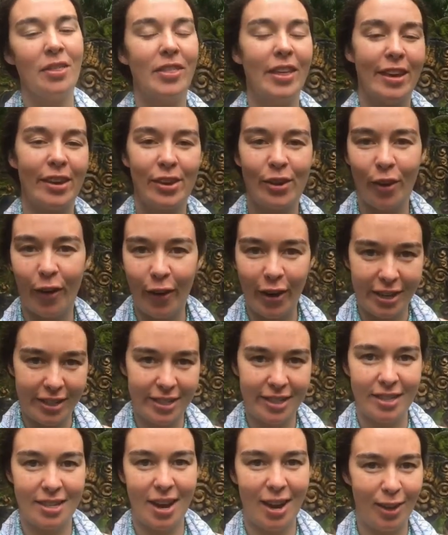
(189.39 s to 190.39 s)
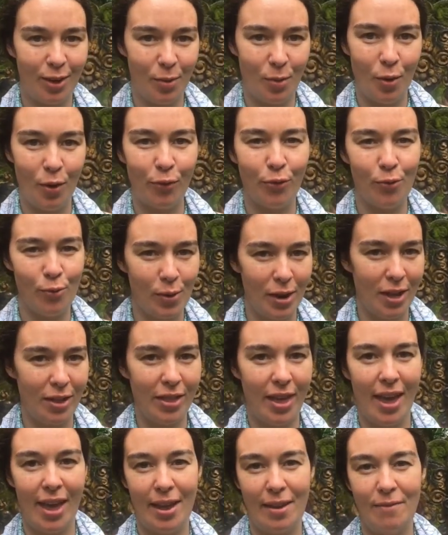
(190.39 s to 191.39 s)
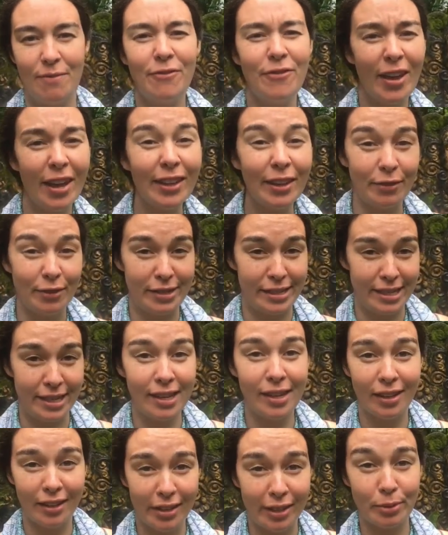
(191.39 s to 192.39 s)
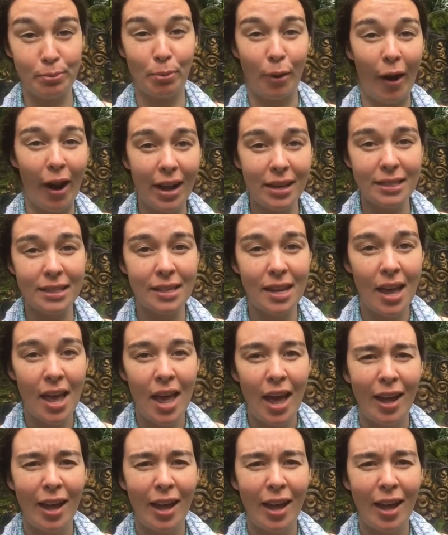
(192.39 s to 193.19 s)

They're going to start you off with a fairly ridiculous price,